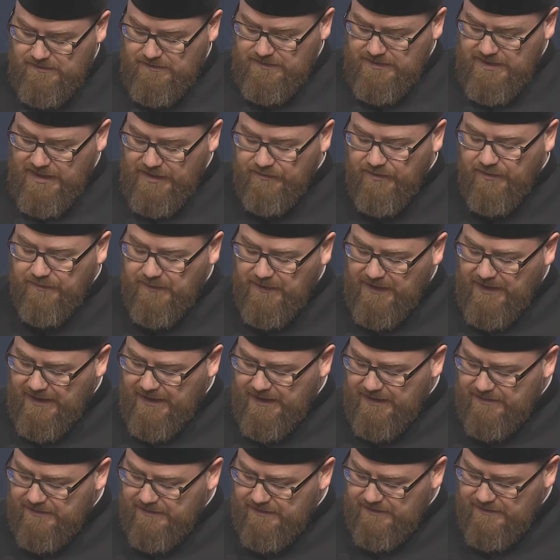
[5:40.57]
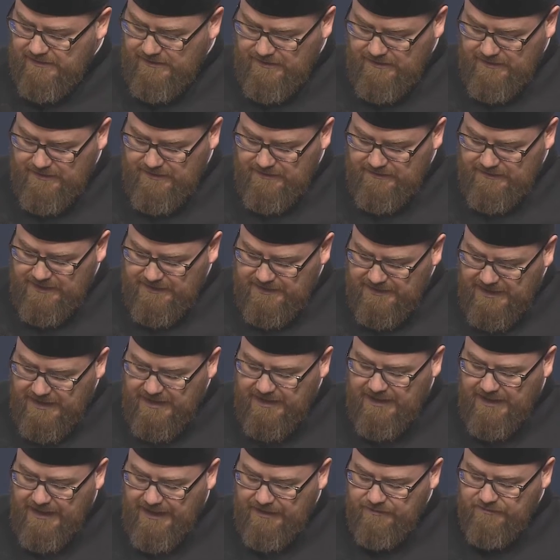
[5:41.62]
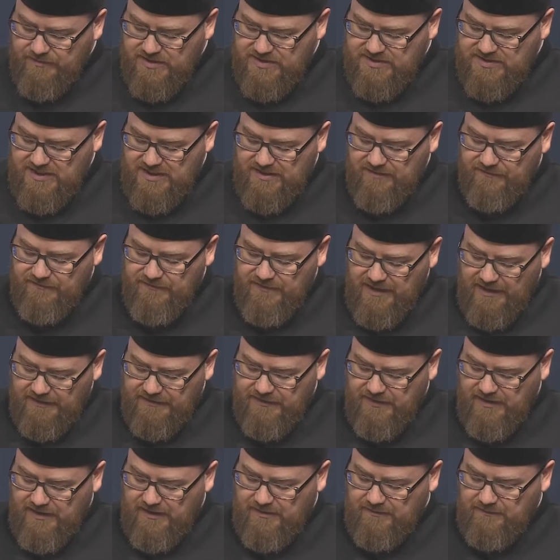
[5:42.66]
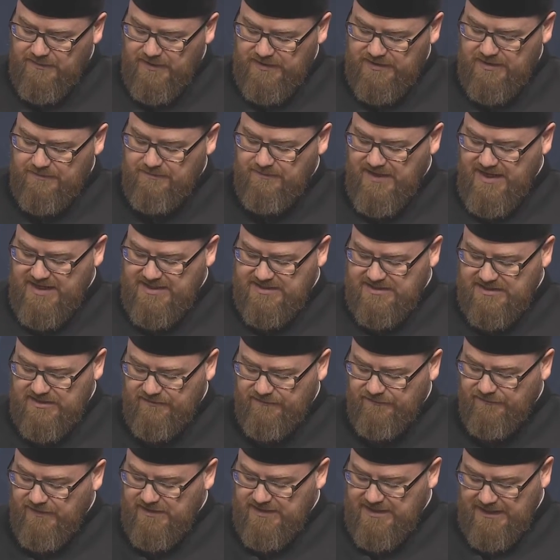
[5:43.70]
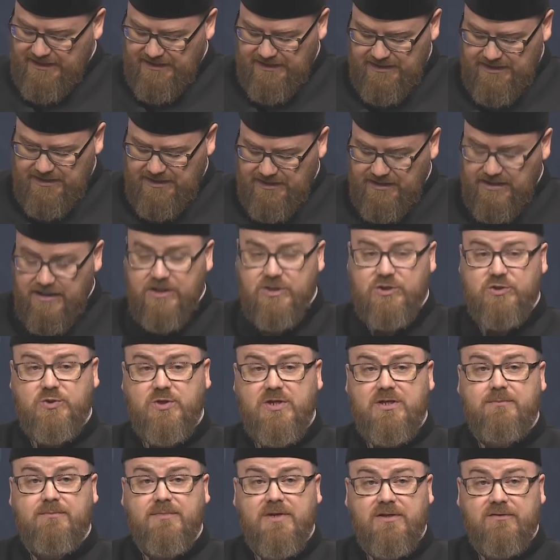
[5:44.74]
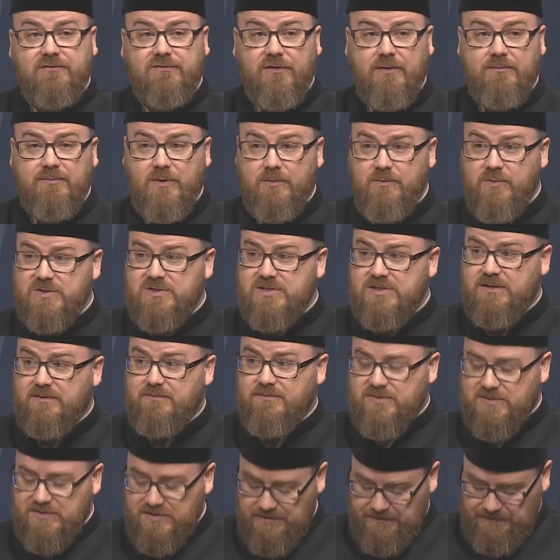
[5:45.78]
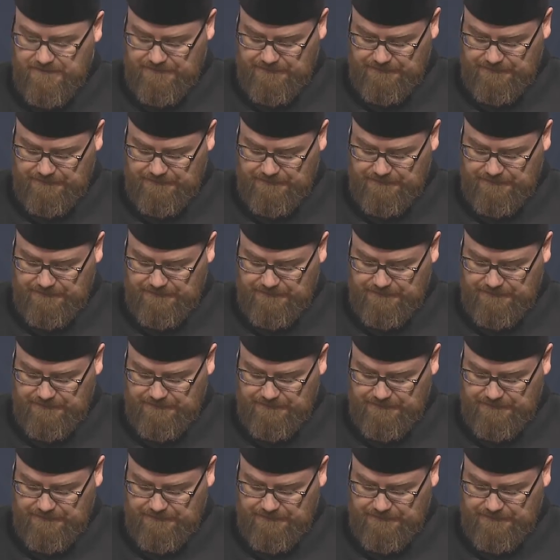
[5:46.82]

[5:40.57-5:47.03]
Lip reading: They replied that they had received nothing but the best of fidelity and treatment from the Muslims.